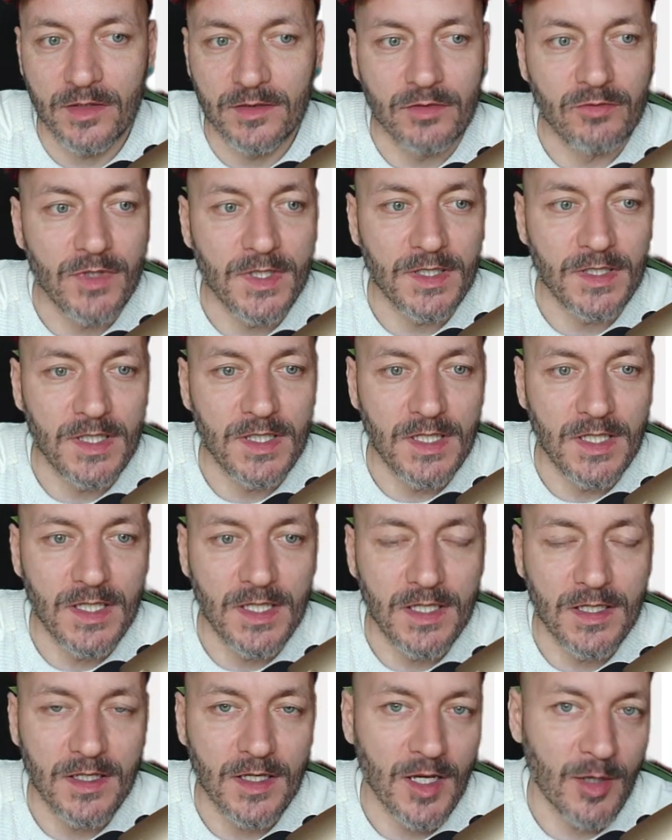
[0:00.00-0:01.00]
during
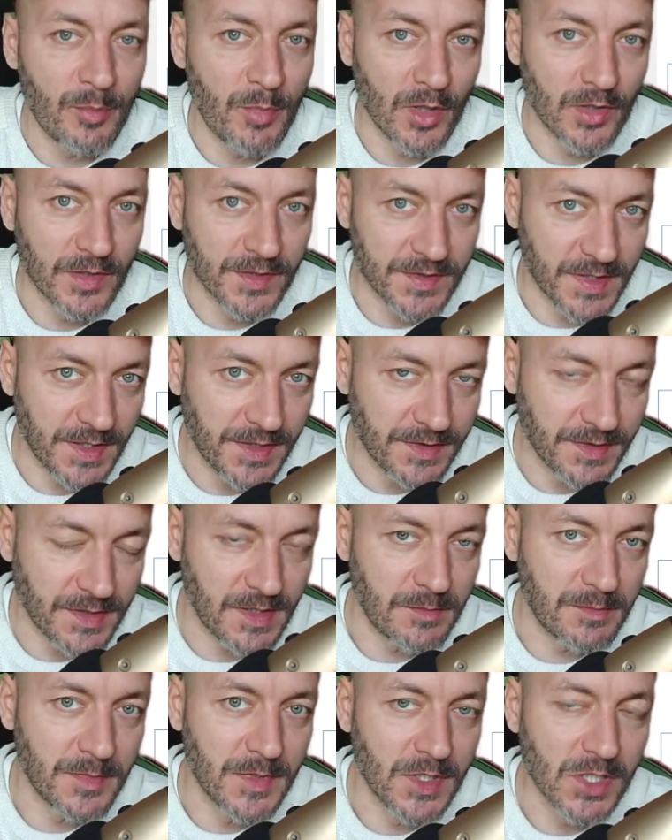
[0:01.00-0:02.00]
the Apollo
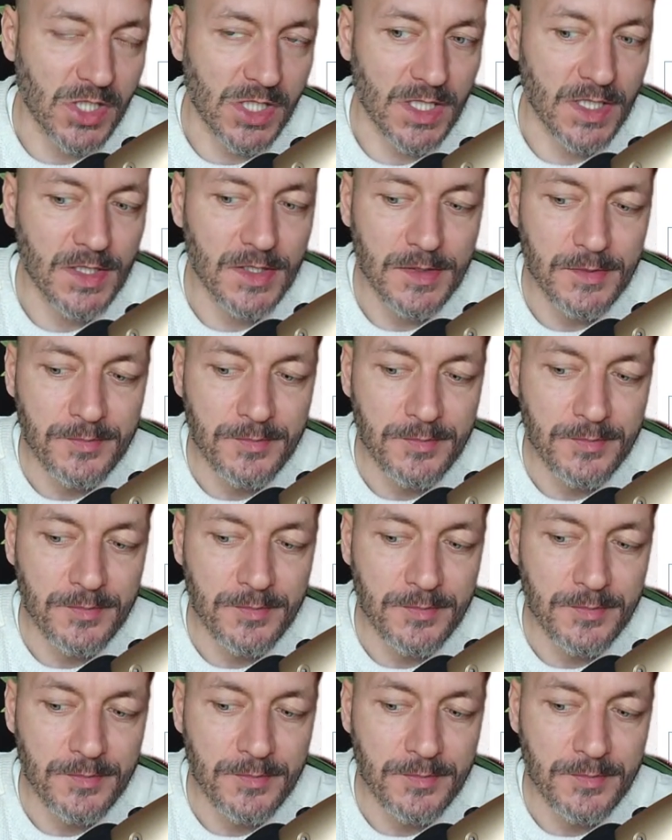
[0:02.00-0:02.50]
16 mission.